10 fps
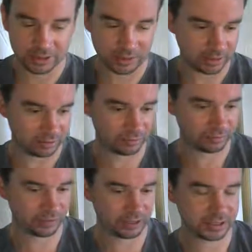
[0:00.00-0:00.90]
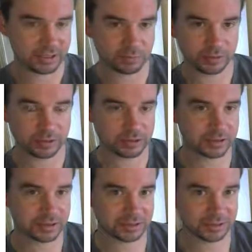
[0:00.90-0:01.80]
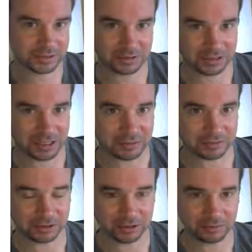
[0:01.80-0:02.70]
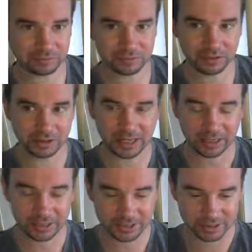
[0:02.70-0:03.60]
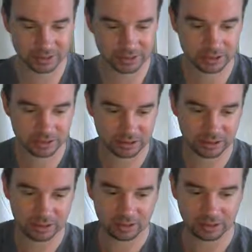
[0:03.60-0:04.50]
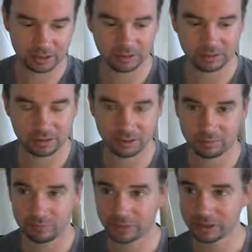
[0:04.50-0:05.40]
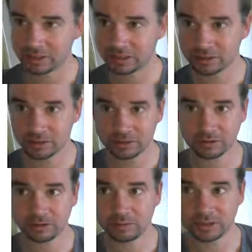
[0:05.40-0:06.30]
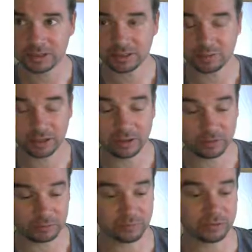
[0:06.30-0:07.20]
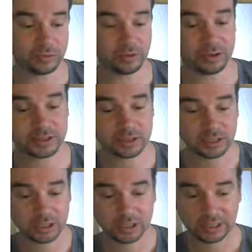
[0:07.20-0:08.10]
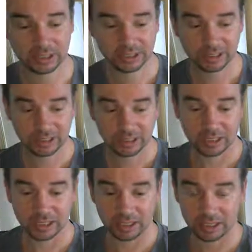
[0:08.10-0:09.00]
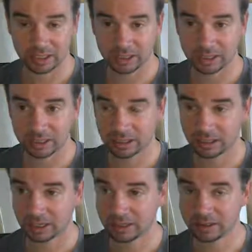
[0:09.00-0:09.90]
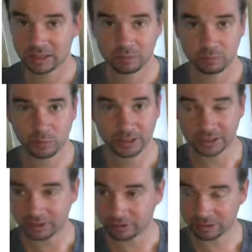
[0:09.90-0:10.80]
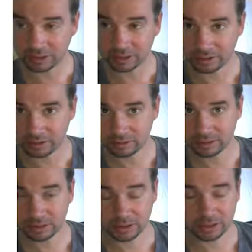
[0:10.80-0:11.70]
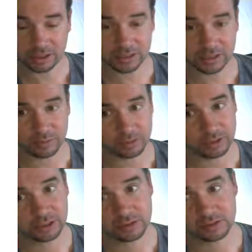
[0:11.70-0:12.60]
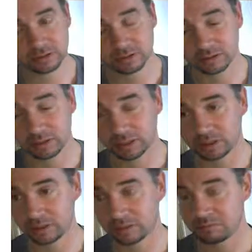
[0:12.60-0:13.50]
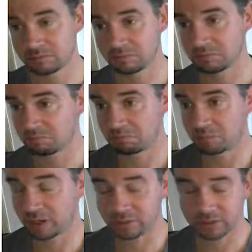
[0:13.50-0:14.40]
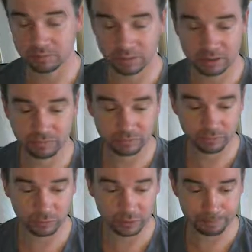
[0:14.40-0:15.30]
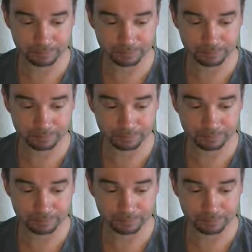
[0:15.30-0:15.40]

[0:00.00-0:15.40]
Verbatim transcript: kind of expert level of analysis, uh, I'm really just documenting my own progress. Uh, and then whacking it online in case anybody else um, perhaps can benefit from it.